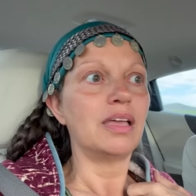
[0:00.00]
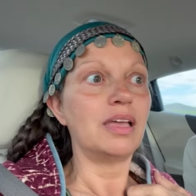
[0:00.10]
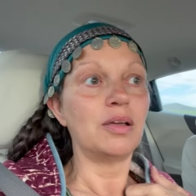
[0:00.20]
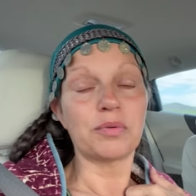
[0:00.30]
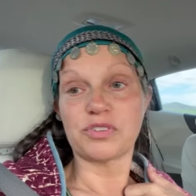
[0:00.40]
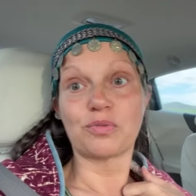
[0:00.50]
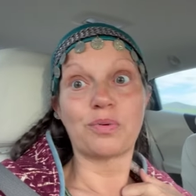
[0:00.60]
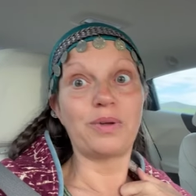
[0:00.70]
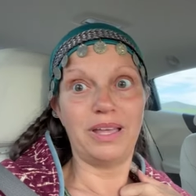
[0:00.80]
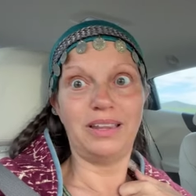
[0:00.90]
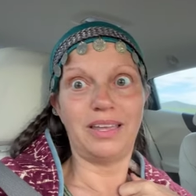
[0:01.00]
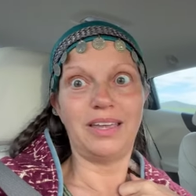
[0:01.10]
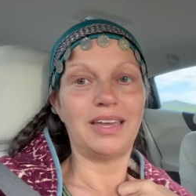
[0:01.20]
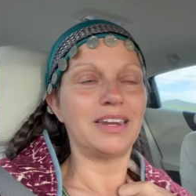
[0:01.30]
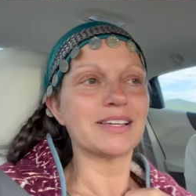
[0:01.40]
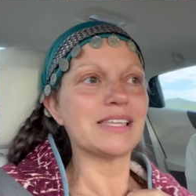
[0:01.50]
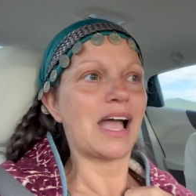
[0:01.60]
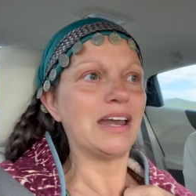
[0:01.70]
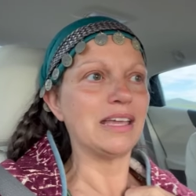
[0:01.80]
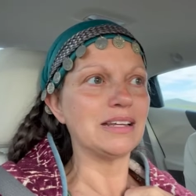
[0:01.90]
It was really an
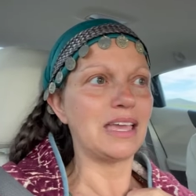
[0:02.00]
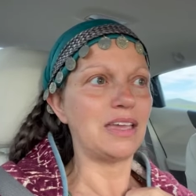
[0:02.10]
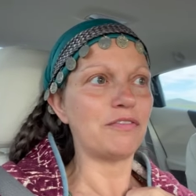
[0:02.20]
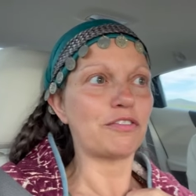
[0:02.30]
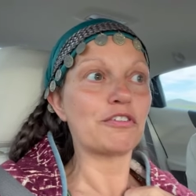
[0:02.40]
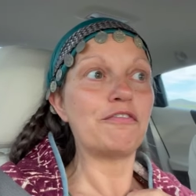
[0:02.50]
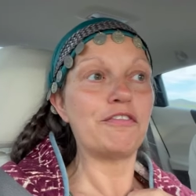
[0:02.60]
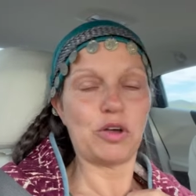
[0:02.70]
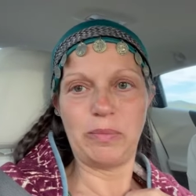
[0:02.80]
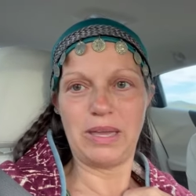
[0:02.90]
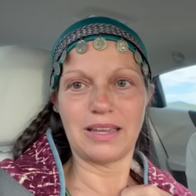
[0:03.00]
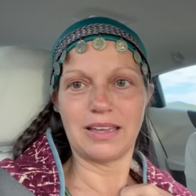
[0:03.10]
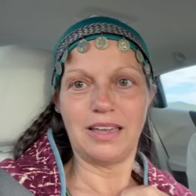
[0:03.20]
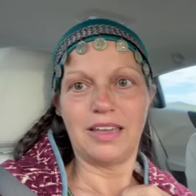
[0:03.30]
exciting day for filming.